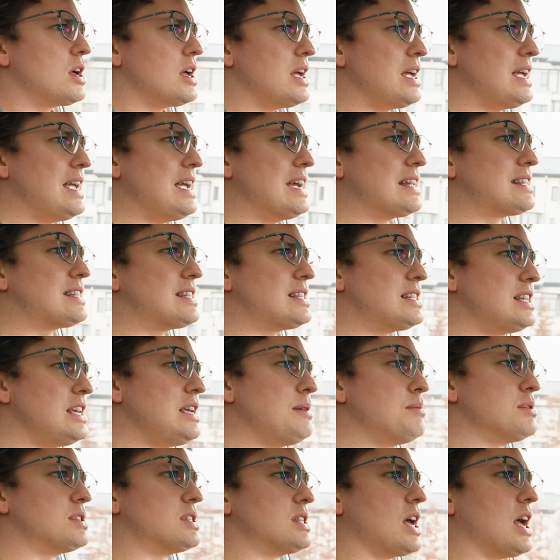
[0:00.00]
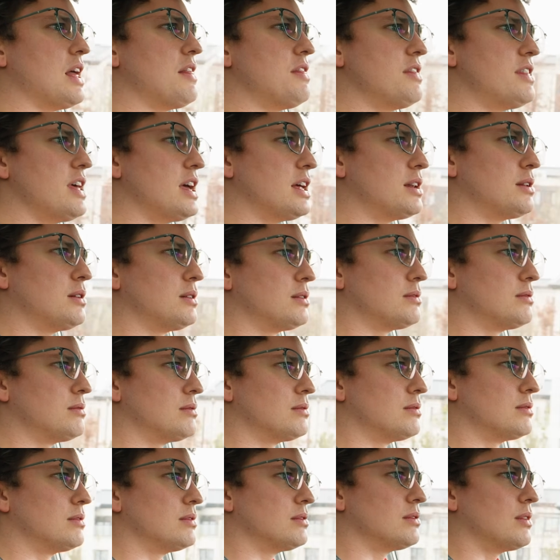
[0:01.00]
It seems then that
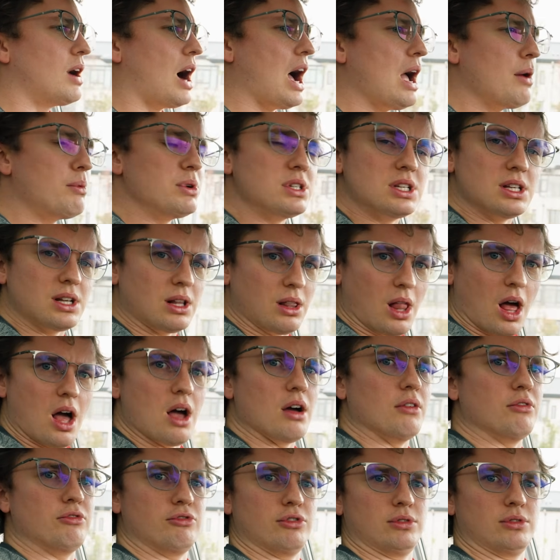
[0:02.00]
I was in love.